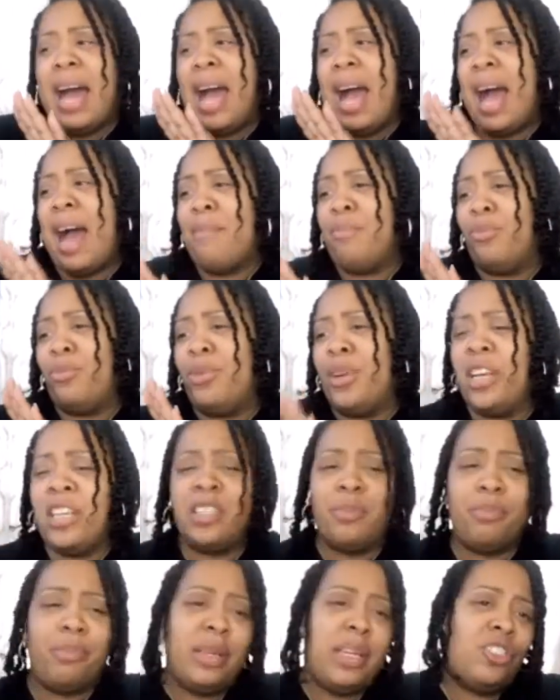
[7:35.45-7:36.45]
I'm rich,
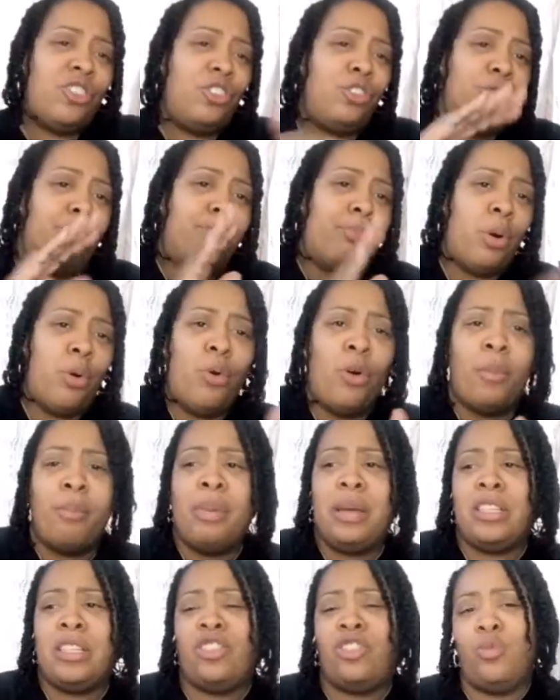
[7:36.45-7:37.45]
bitch. You poor,
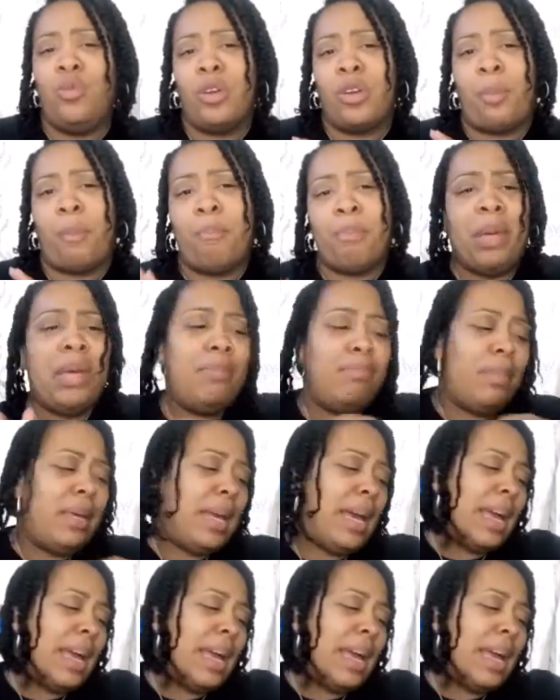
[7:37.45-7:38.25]
bitch. You want to beat me?